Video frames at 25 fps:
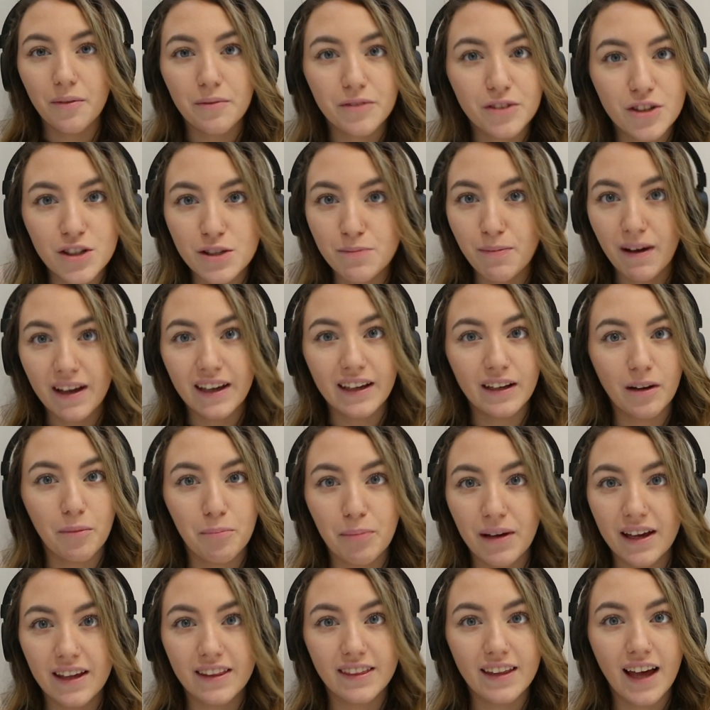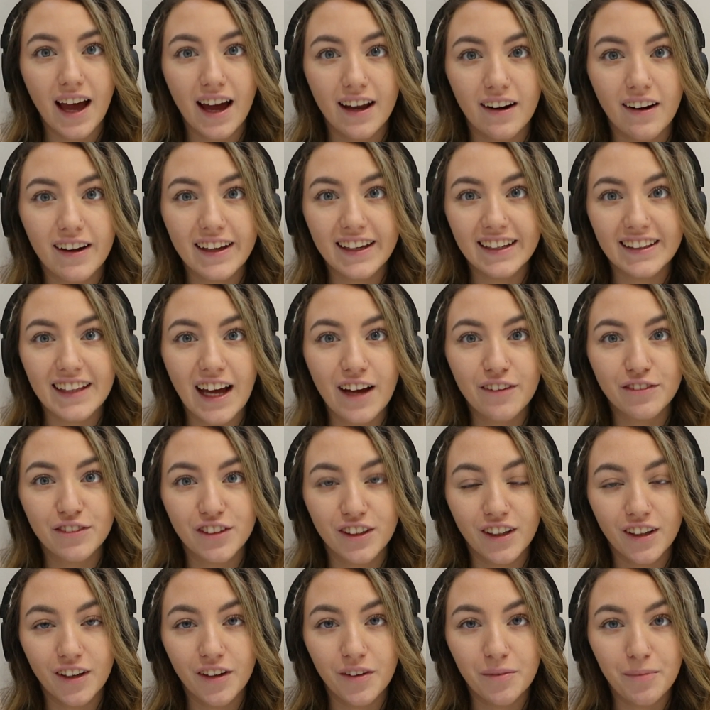just making a beat there, like he'd have
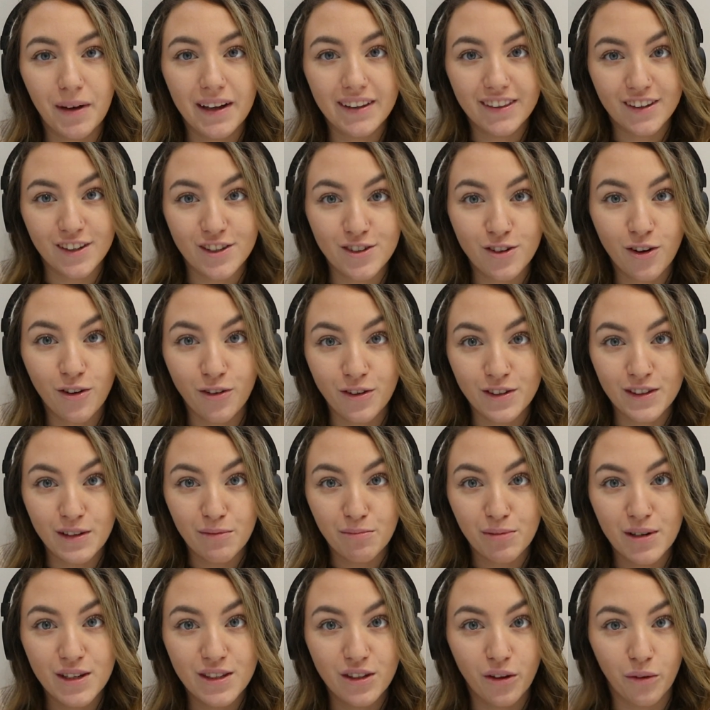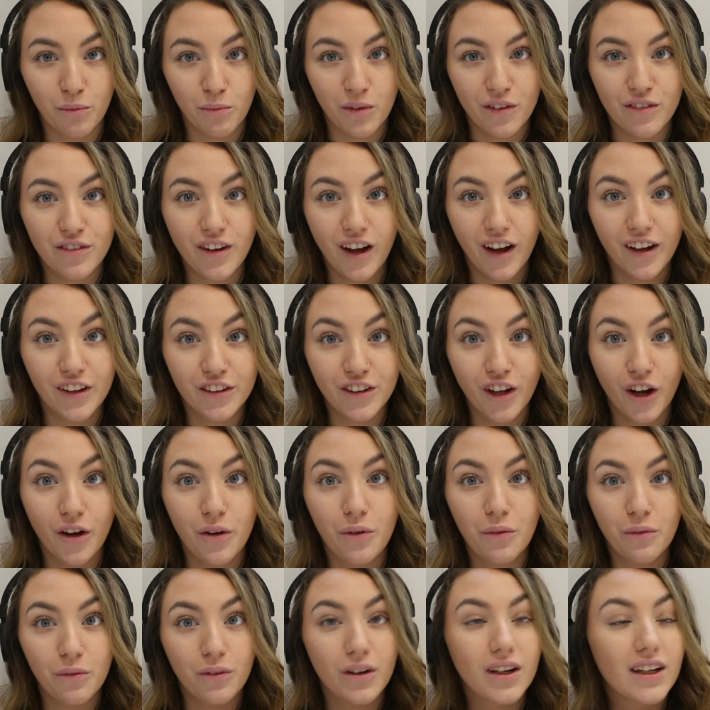to make the songs in prison with like
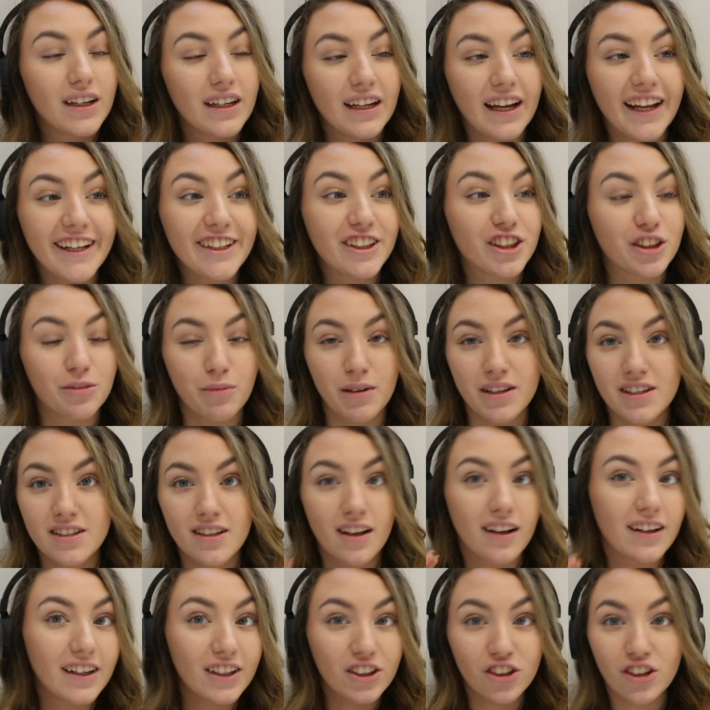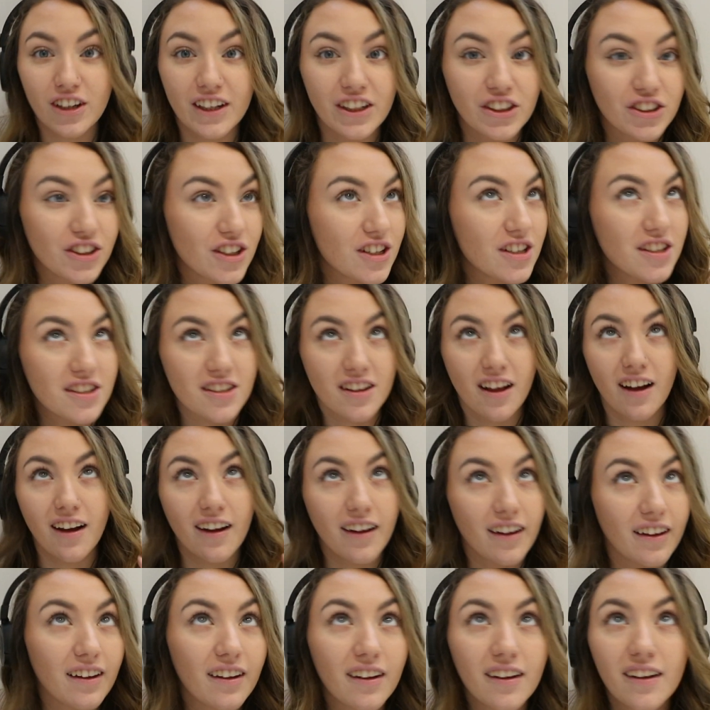no instruments, like literally just
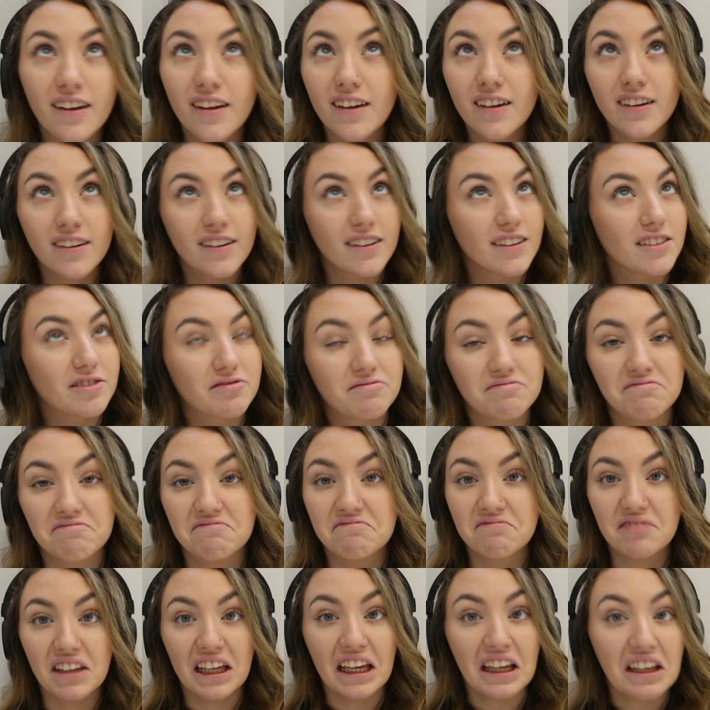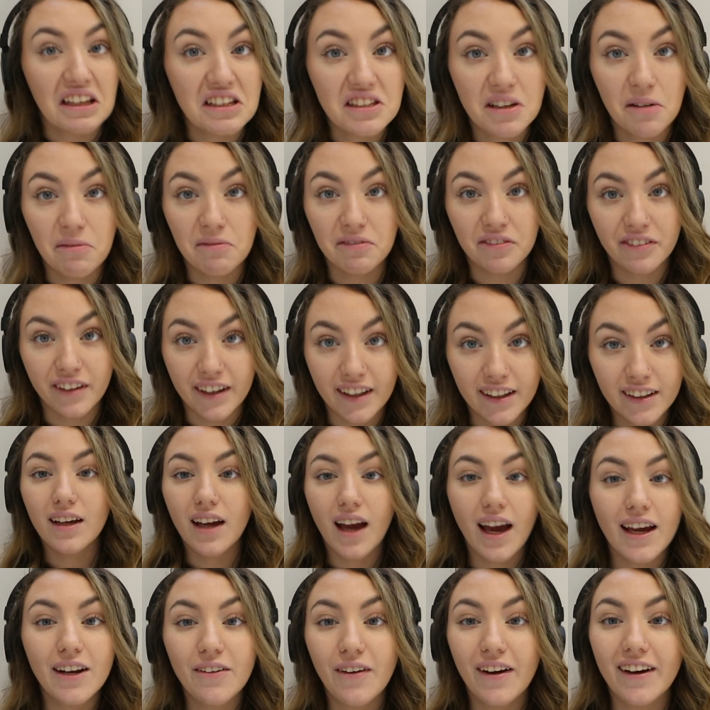like think of something.
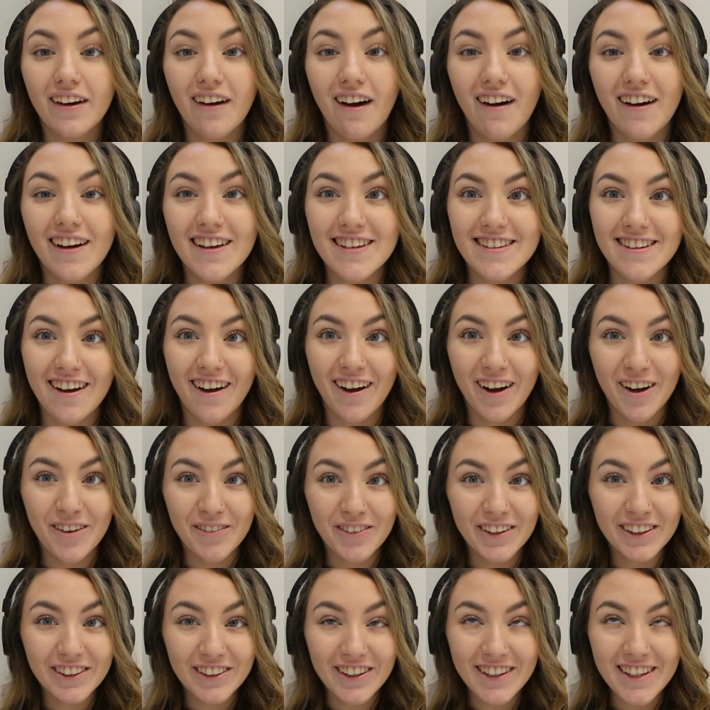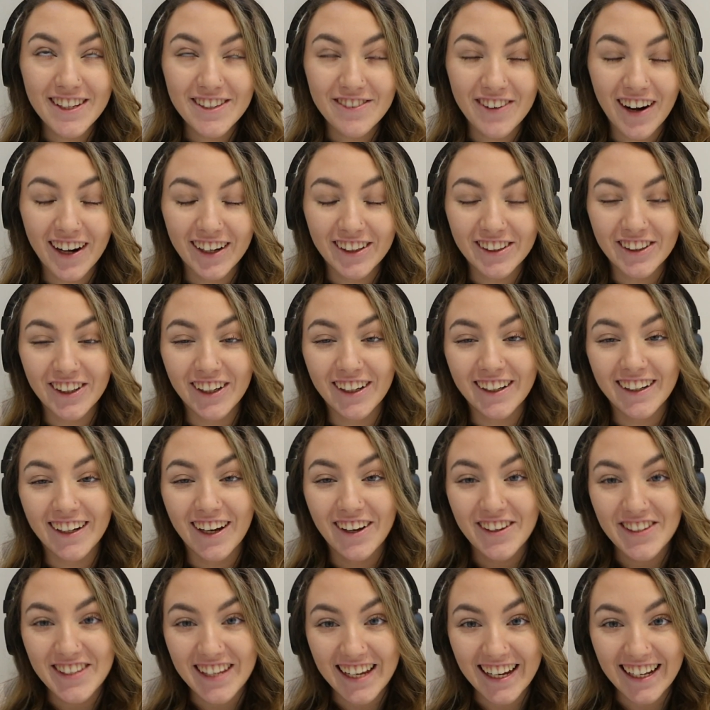Anyway guys, I hope you enjoyed this reaction and
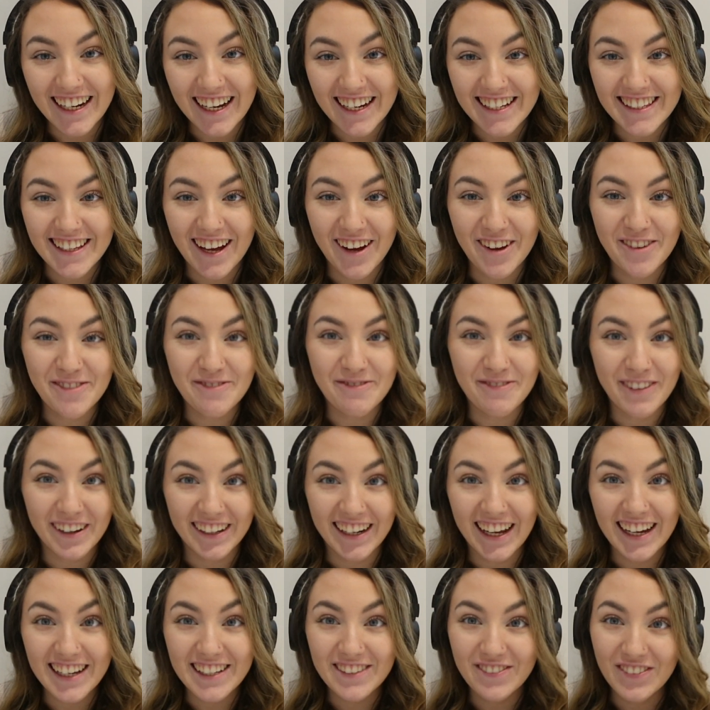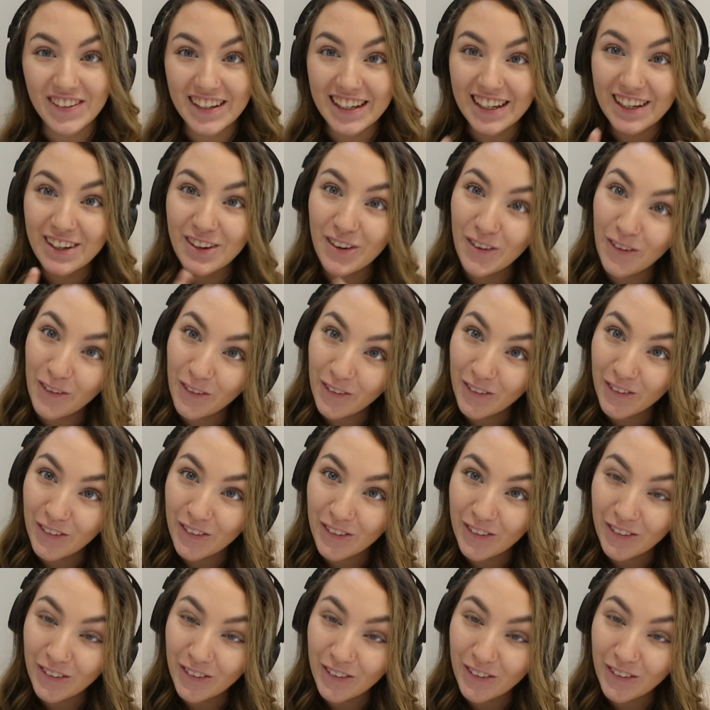I'll see you next time for my next video.